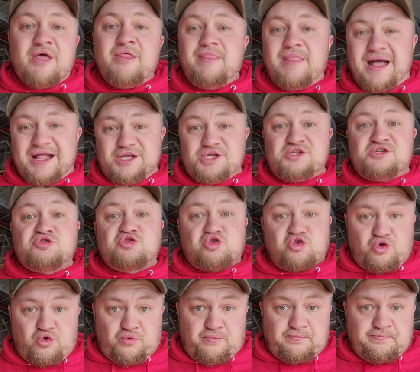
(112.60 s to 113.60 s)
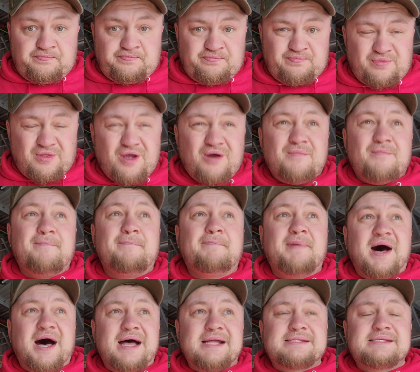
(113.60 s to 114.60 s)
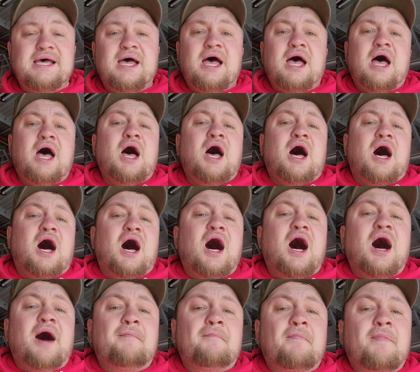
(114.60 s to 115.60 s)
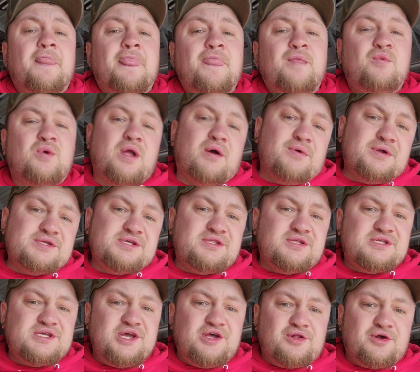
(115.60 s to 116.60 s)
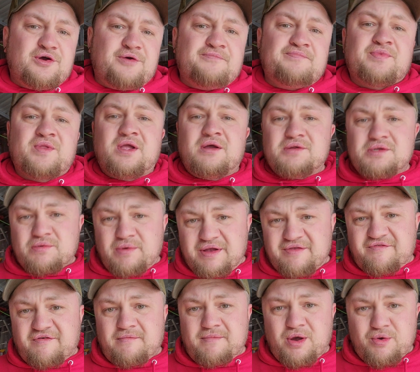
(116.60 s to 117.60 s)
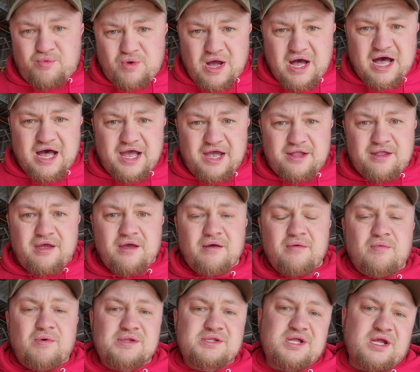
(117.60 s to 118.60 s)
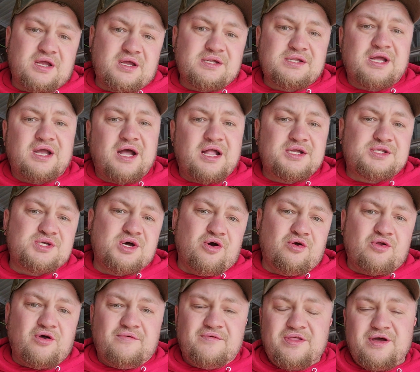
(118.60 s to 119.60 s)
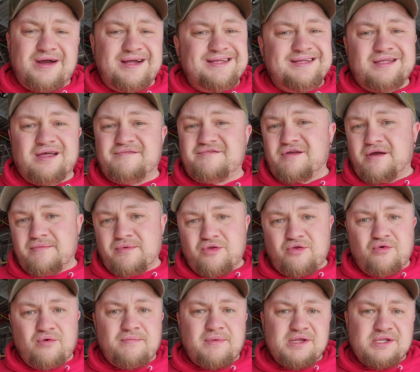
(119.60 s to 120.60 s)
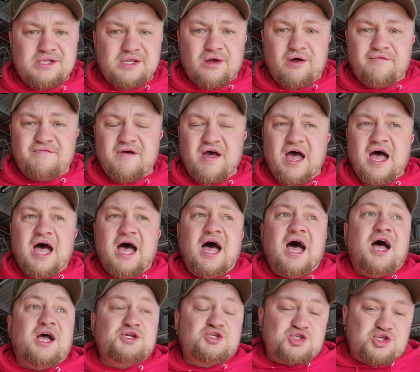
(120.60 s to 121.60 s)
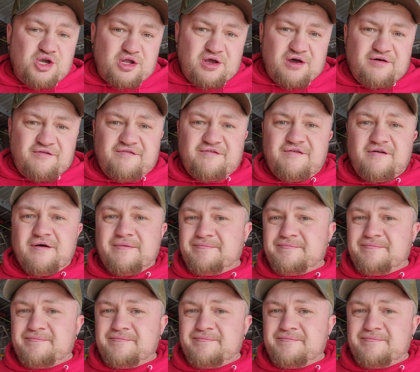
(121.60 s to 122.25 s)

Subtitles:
That is true. But when I went to the dealer and I was waiting for my ride, because I got it towed over there, I didn't have time to do it myself. I should have